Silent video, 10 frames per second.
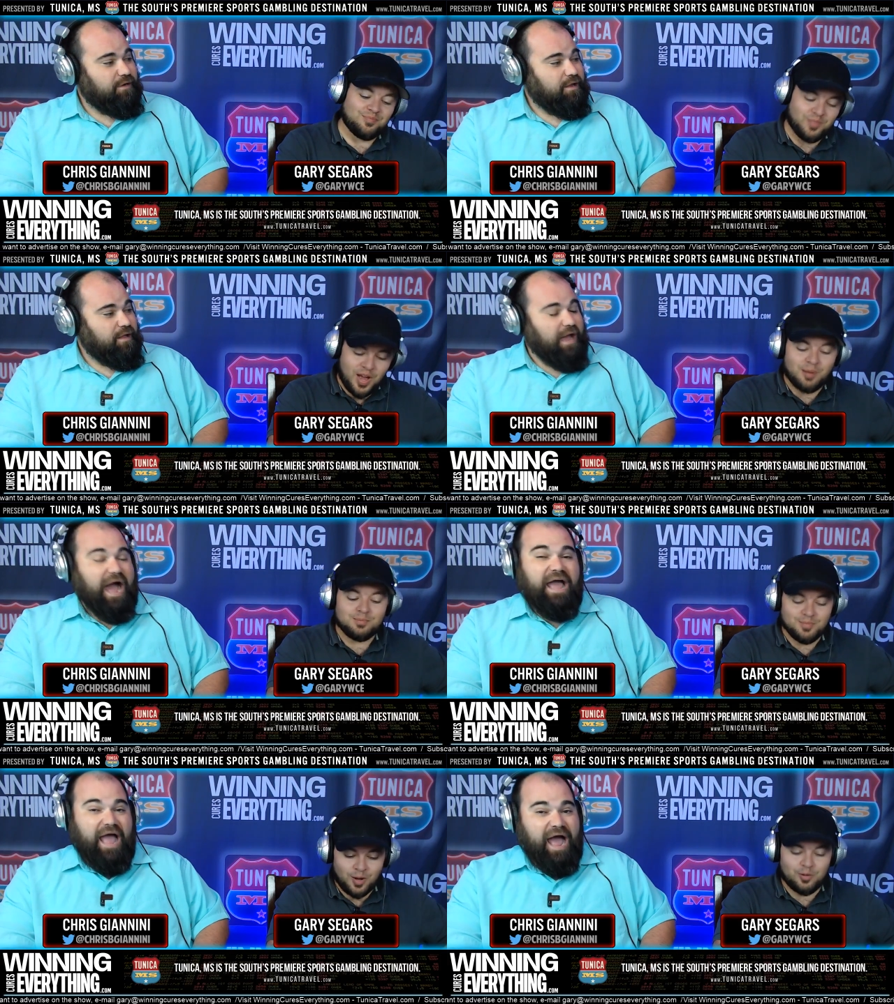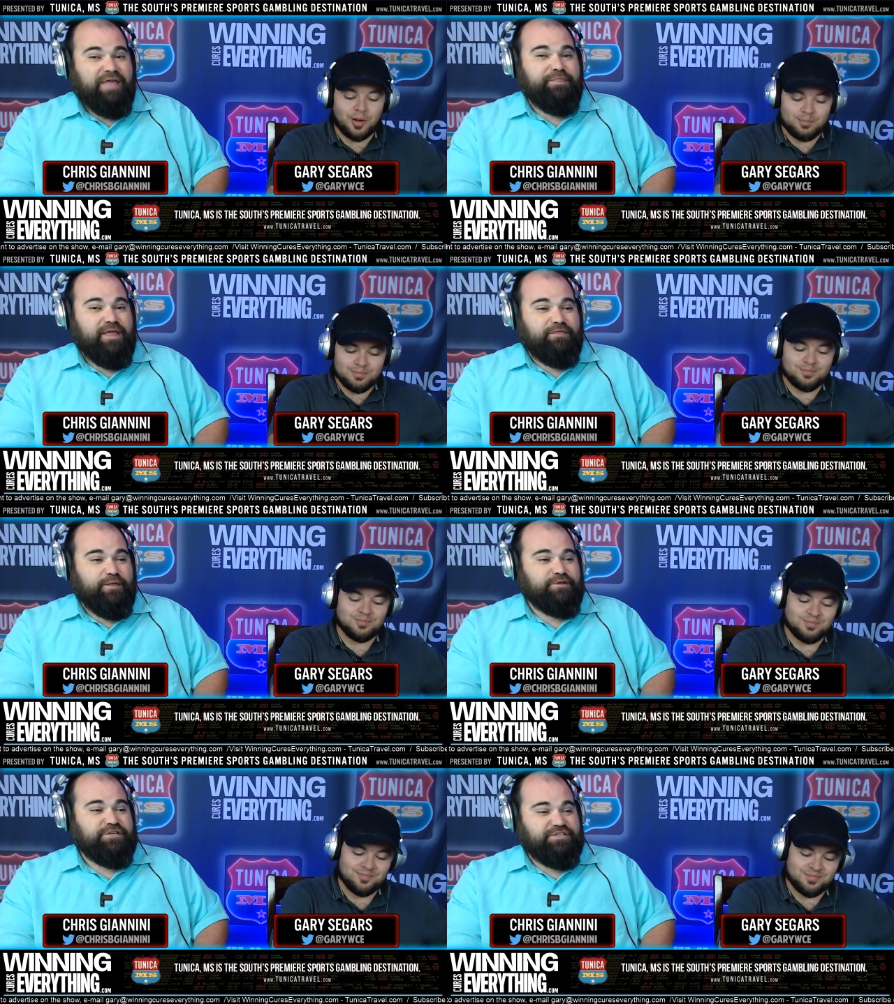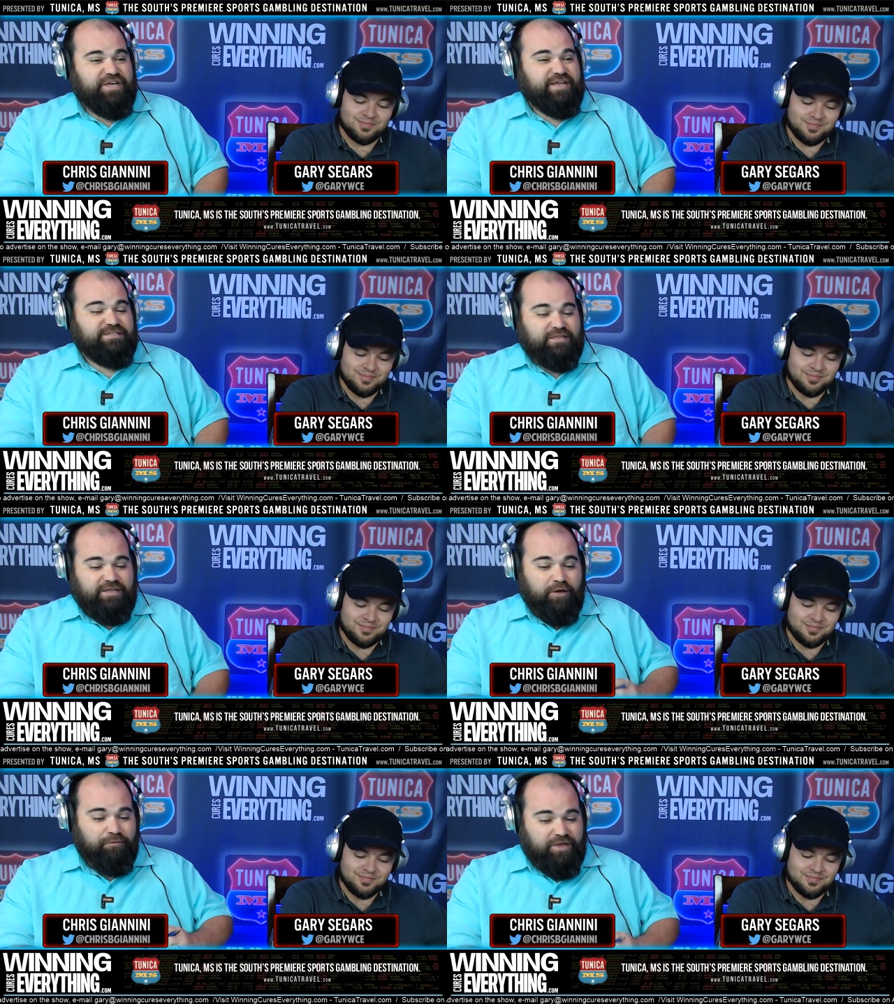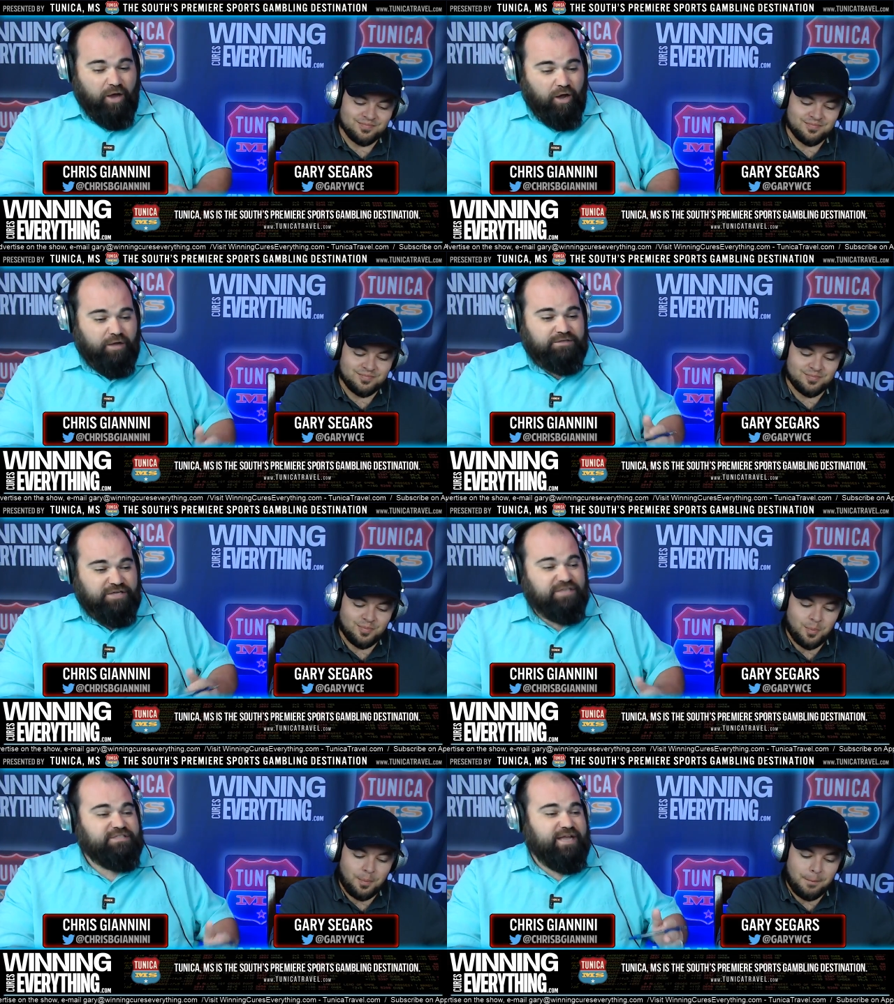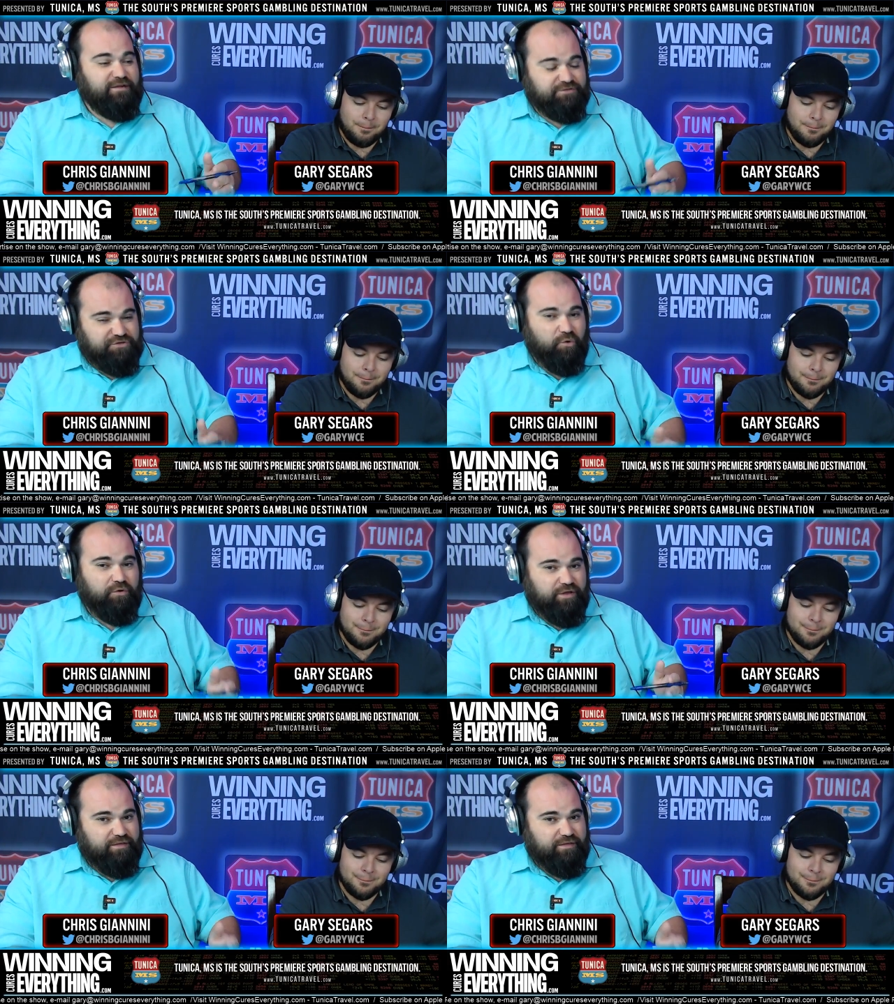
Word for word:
Speaker 1: Yeah, I think there's a chance that the only touchdown scored in